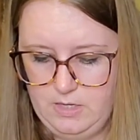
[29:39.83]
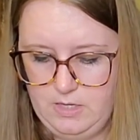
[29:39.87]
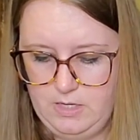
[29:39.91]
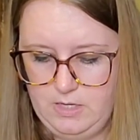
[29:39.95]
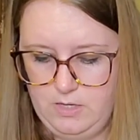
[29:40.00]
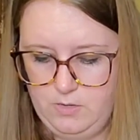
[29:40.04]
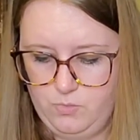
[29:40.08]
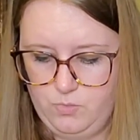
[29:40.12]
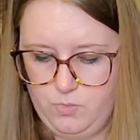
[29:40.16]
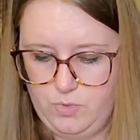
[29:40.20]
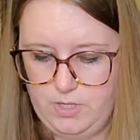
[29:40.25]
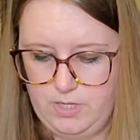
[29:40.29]

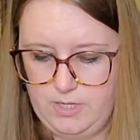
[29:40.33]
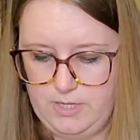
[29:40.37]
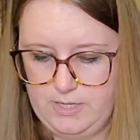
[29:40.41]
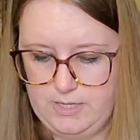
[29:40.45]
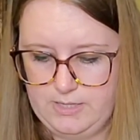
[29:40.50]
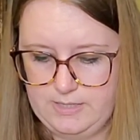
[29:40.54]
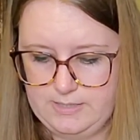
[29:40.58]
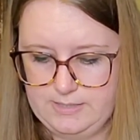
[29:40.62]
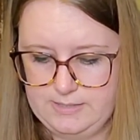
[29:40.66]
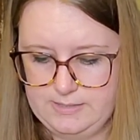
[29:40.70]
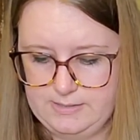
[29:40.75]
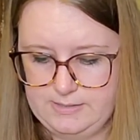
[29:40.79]
It
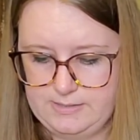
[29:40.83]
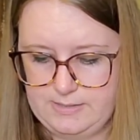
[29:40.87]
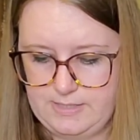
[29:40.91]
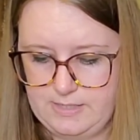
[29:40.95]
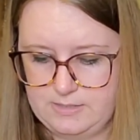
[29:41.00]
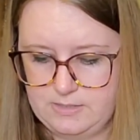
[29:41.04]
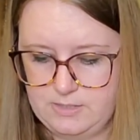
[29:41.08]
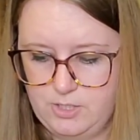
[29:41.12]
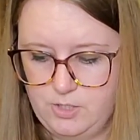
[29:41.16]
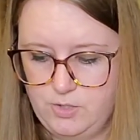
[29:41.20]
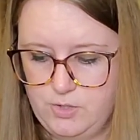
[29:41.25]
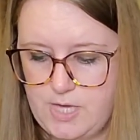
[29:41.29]
was
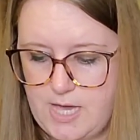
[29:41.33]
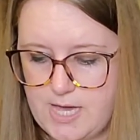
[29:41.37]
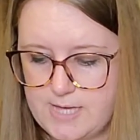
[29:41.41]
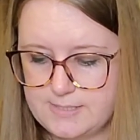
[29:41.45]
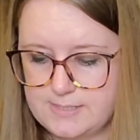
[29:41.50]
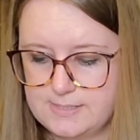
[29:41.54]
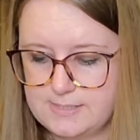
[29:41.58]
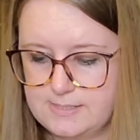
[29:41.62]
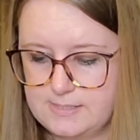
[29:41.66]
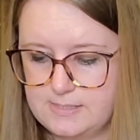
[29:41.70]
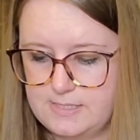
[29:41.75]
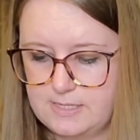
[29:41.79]
a
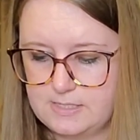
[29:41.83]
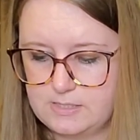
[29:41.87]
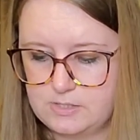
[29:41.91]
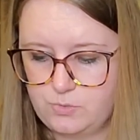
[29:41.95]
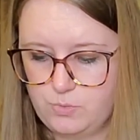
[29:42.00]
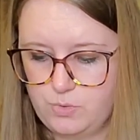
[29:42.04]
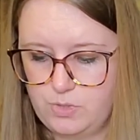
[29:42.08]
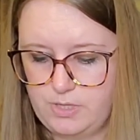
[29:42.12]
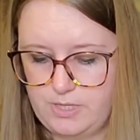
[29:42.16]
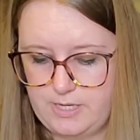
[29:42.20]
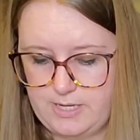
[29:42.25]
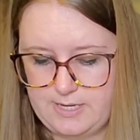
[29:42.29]

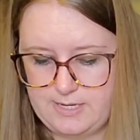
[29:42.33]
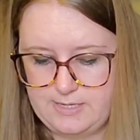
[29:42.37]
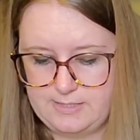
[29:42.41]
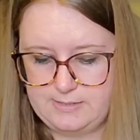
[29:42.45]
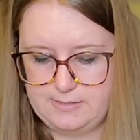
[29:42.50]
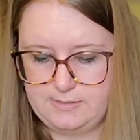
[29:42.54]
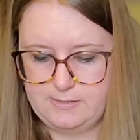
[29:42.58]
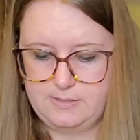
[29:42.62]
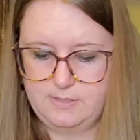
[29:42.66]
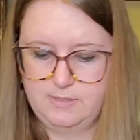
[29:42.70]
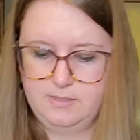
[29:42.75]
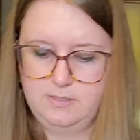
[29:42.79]
2006
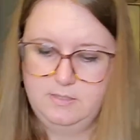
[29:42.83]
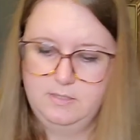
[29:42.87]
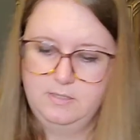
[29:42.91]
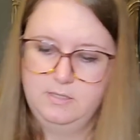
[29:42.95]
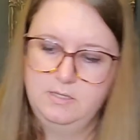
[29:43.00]
release